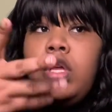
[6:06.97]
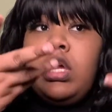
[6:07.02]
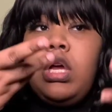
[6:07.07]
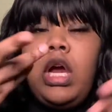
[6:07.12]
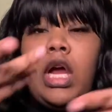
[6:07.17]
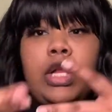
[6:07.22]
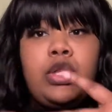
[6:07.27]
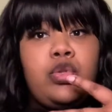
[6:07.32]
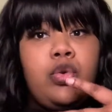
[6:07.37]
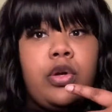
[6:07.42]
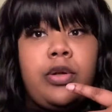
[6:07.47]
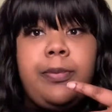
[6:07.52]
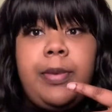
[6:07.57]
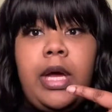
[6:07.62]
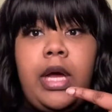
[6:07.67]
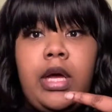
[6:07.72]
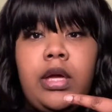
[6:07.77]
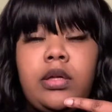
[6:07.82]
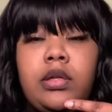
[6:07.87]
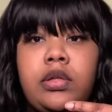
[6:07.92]
I talk
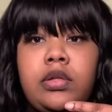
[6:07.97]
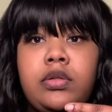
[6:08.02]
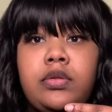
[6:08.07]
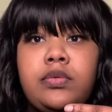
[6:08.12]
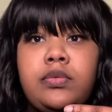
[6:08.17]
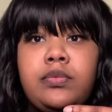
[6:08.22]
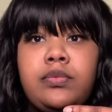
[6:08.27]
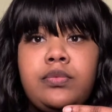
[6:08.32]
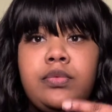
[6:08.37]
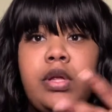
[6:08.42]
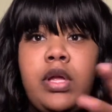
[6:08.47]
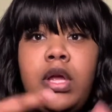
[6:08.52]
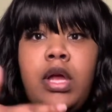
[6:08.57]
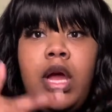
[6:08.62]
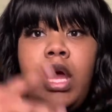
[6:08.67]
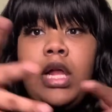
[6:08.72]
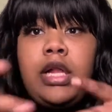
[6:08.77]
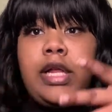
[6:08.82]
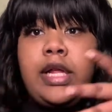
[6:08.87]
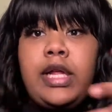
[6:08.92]
back.
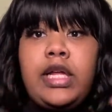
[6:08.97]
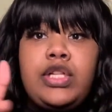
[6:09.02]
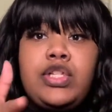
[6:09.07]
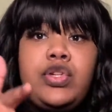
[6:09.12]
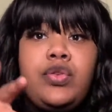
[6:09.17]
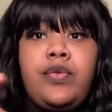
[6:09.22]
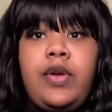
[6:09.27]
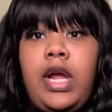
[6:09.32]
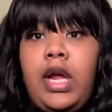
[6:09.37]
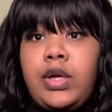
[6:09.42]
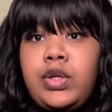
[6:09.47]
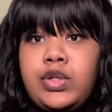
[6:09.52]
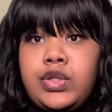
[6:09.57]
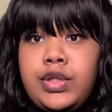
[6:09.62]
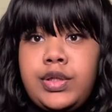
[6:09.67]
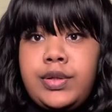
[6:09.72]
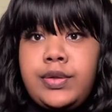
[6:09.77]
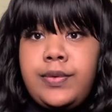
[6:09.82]
I like interaction.